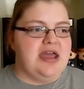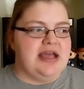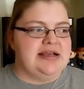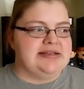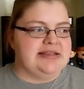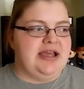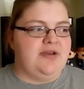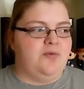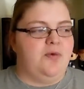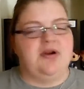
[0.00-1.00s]
it is
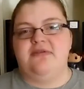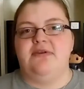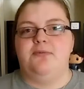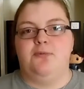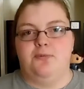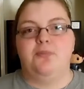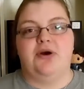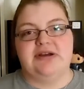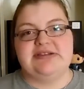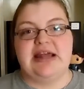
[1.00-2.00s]
in one of the
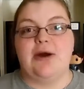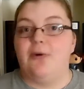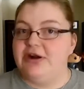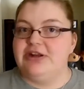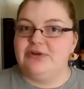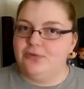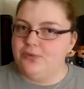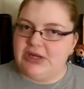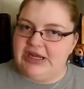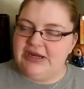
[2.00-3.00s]
books that I wanted to
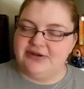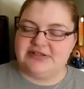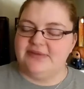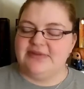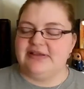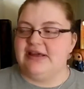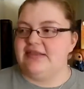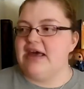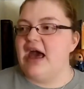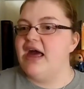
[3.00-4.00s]
read or something
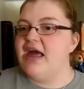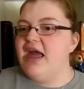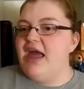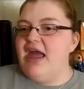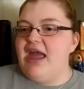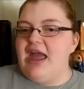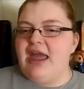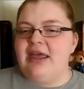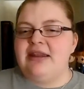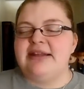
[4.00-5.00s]
like that.
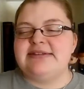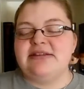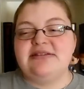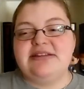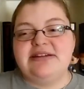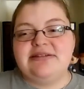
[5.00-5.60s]
And I